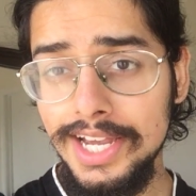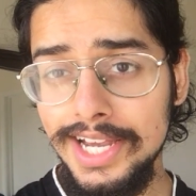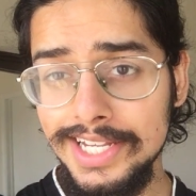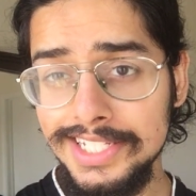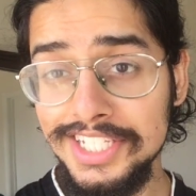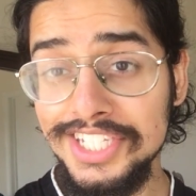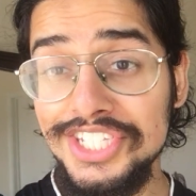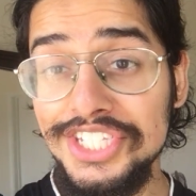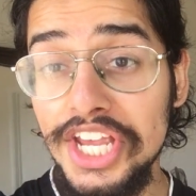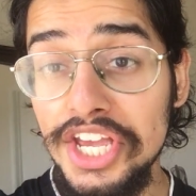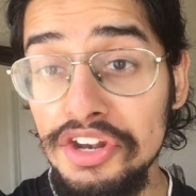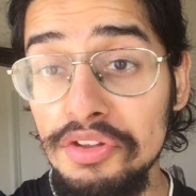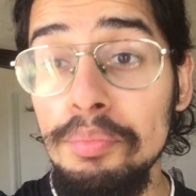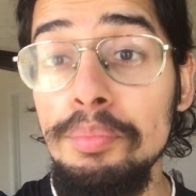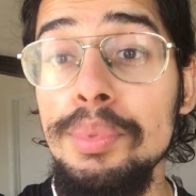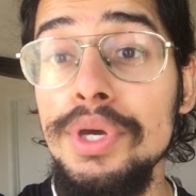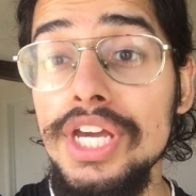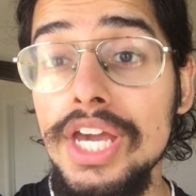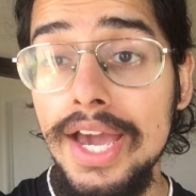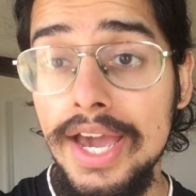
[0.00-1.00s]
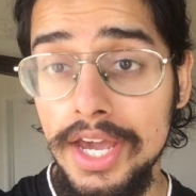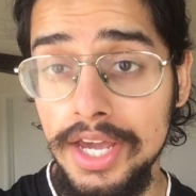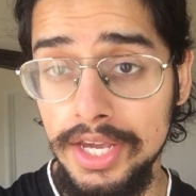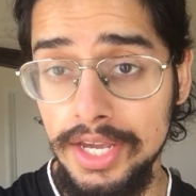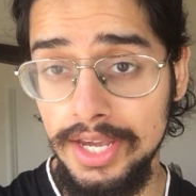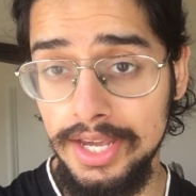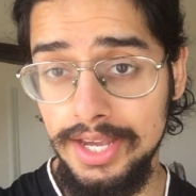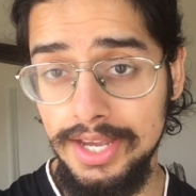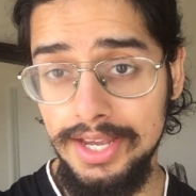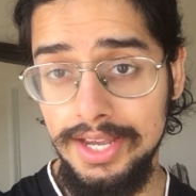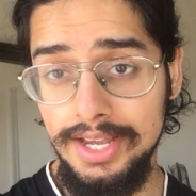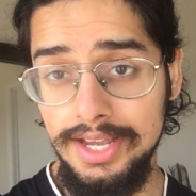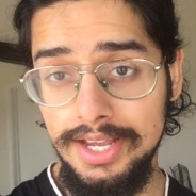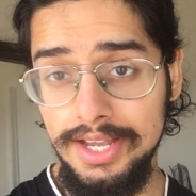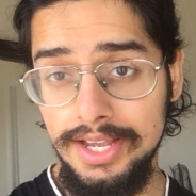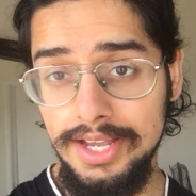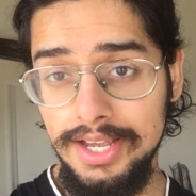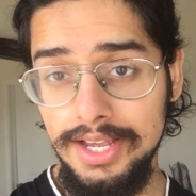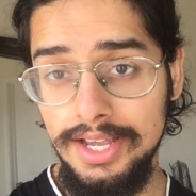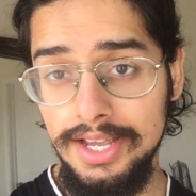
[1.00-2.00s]
is a state of being,
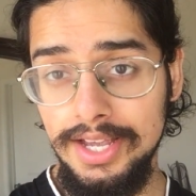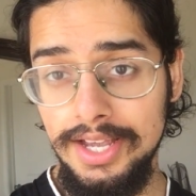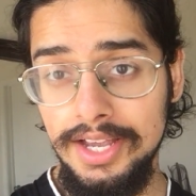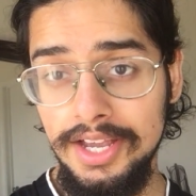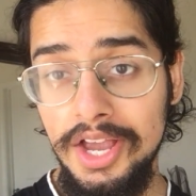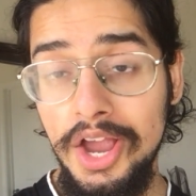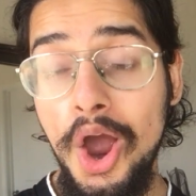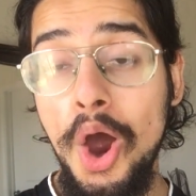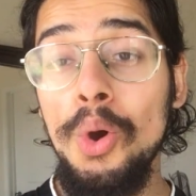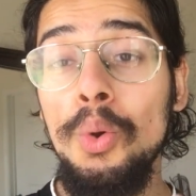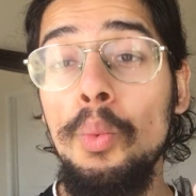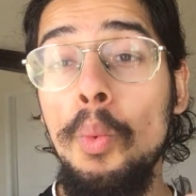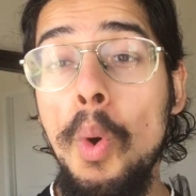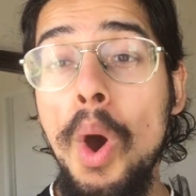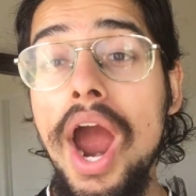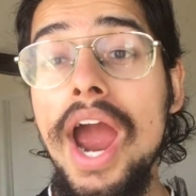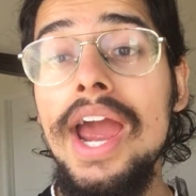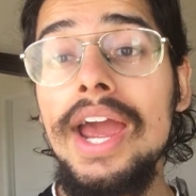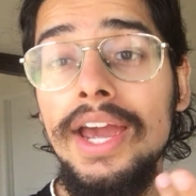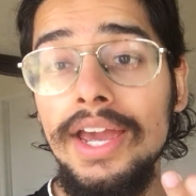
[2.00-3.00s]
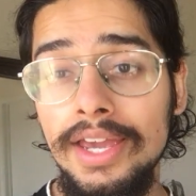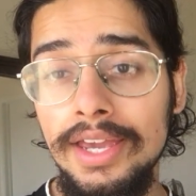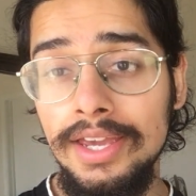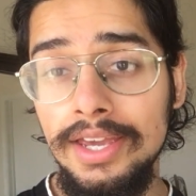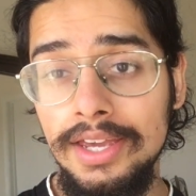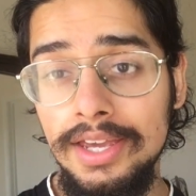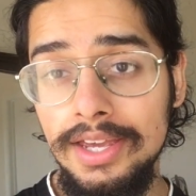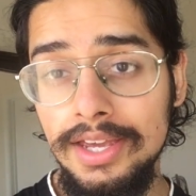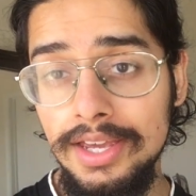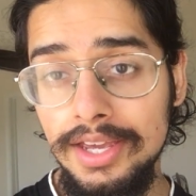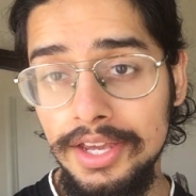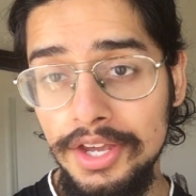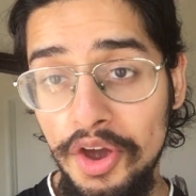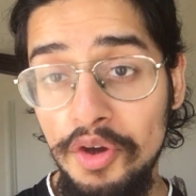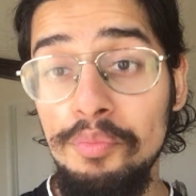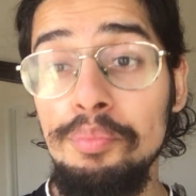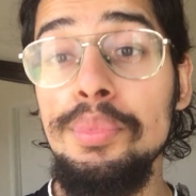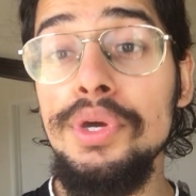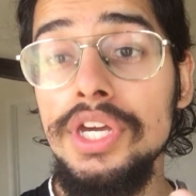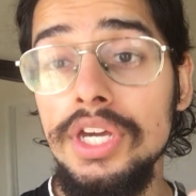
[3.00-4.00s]
a way
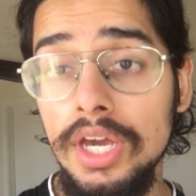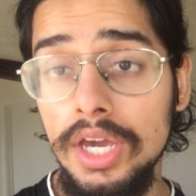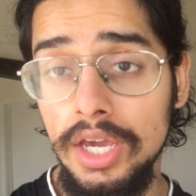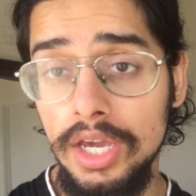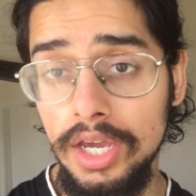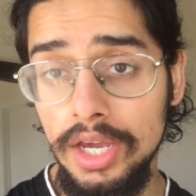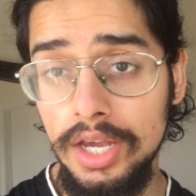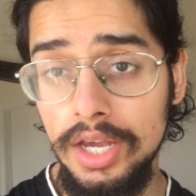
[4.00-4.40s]
of being,